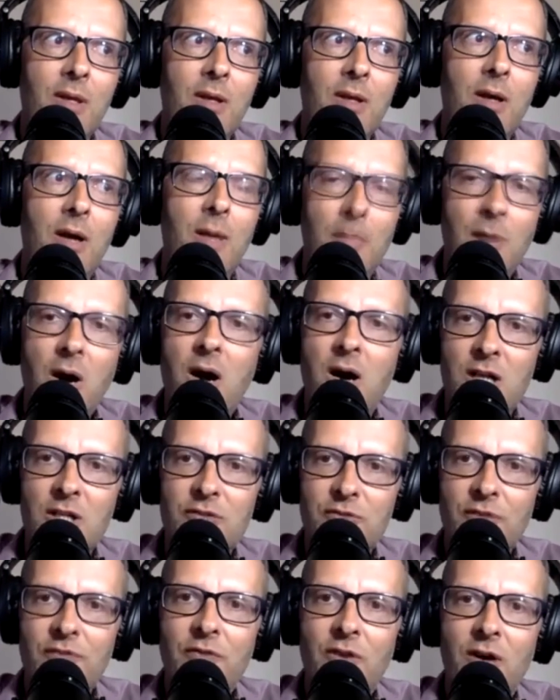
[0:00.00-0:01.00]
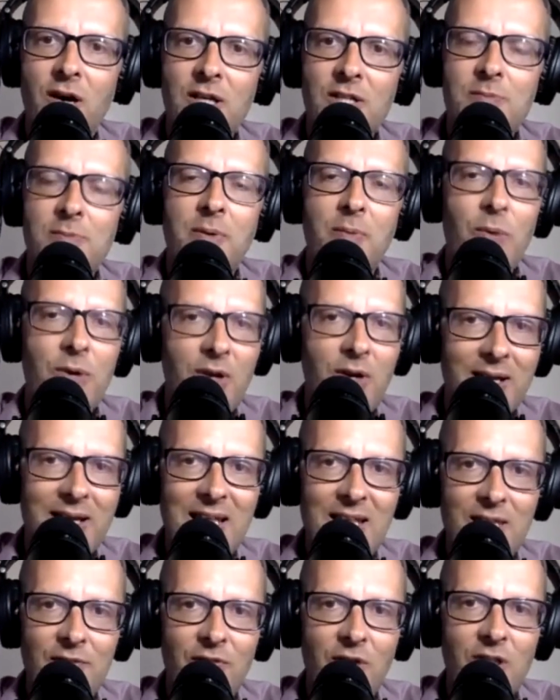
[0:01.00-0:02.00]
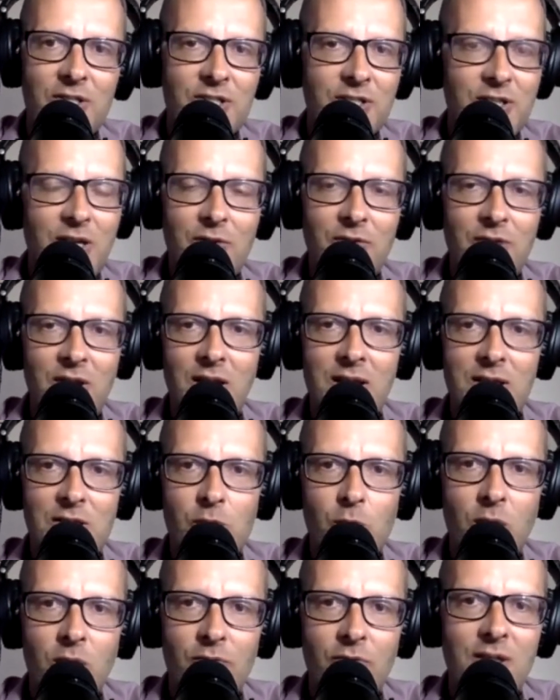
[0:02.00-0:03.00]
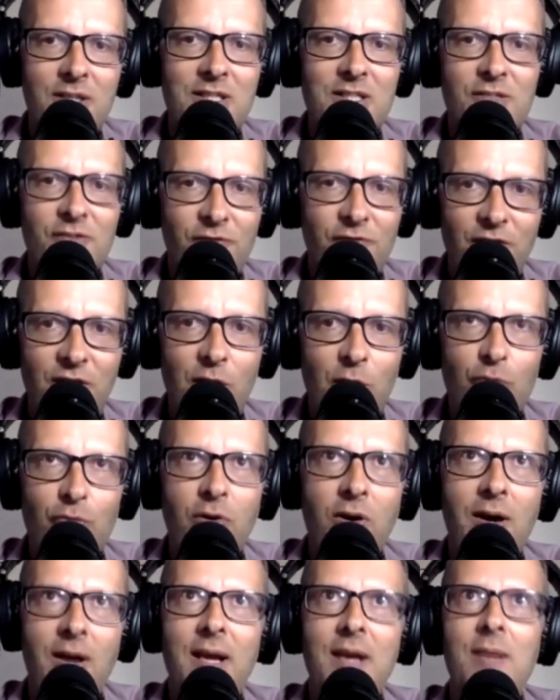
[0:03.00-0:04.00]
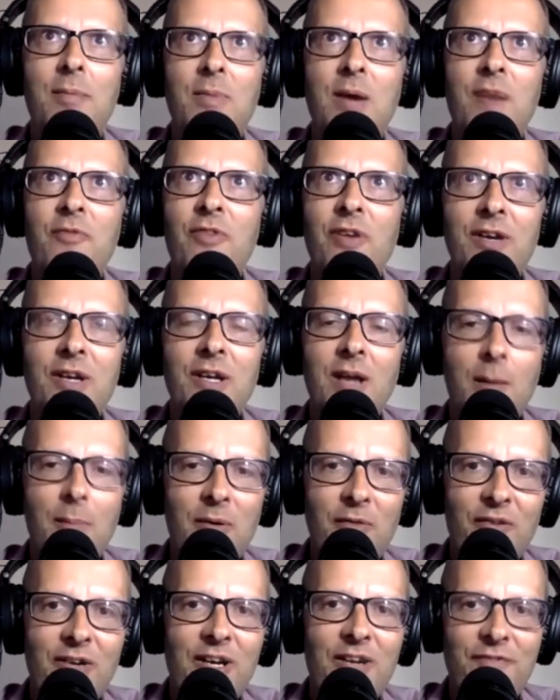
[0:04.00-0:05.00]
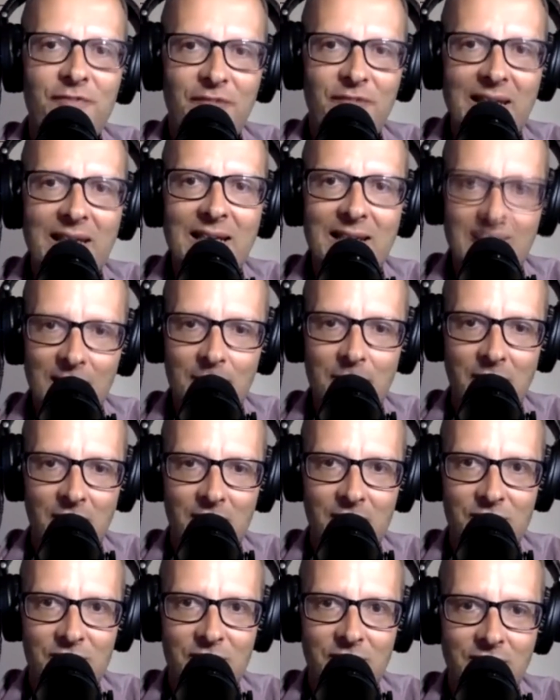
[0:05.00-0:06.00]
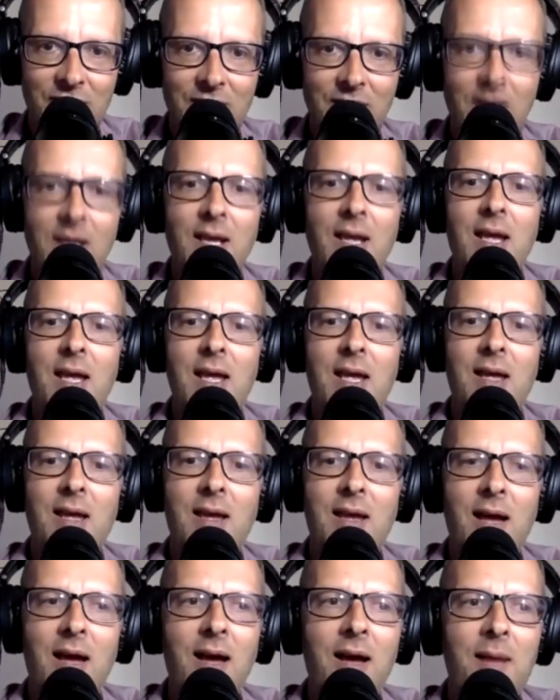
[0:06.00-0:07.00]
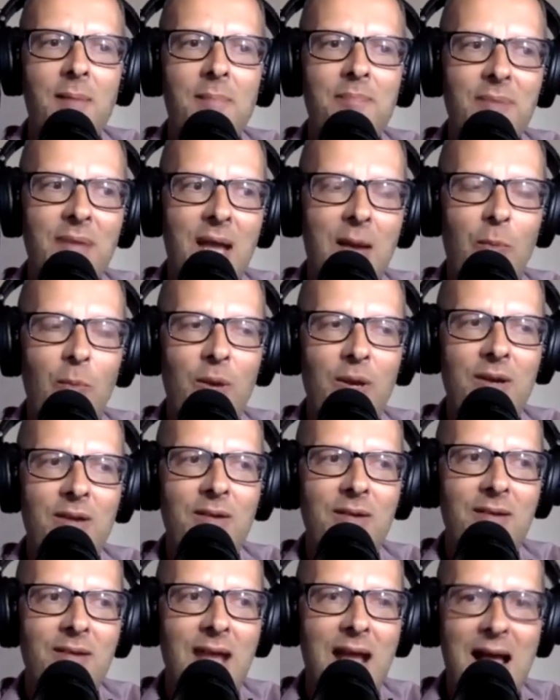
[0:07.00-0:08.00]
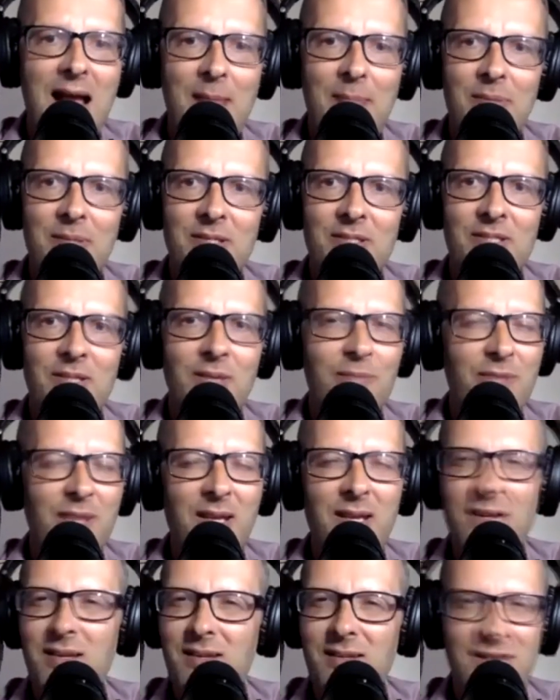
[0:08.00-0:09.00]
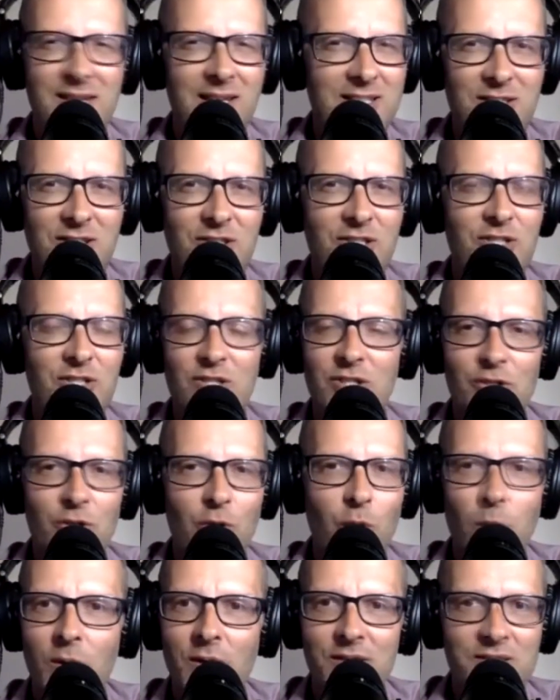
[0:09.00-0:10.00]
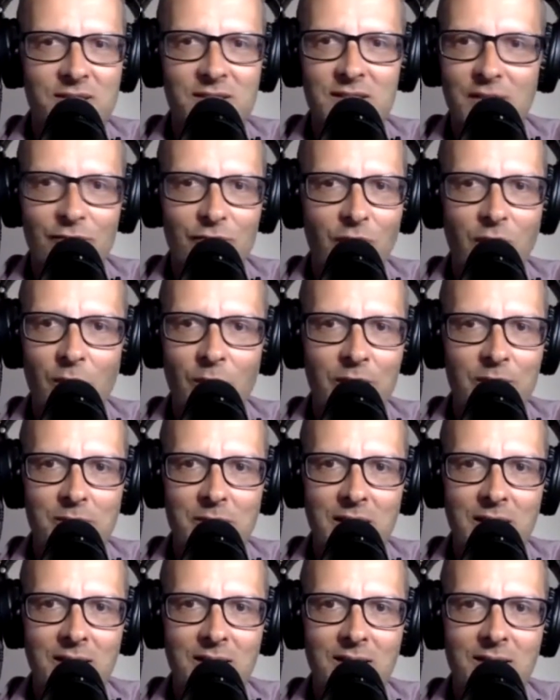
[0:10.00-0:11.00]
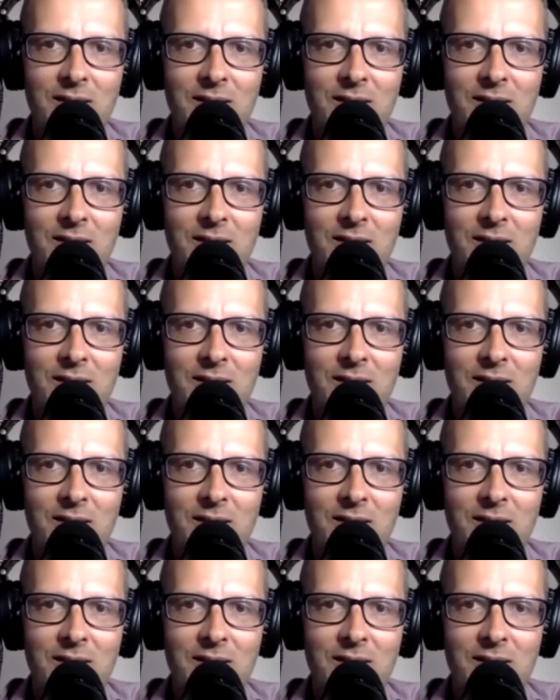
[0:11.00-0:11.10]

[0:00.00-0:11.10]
I might ask for advice, but when I get the advice, I don't think it's quite right. It doesn't feel right, and I'm a very I'm a very feeling person, um, and when that happens, I'm thinking this is just doesn't quite sit right with me.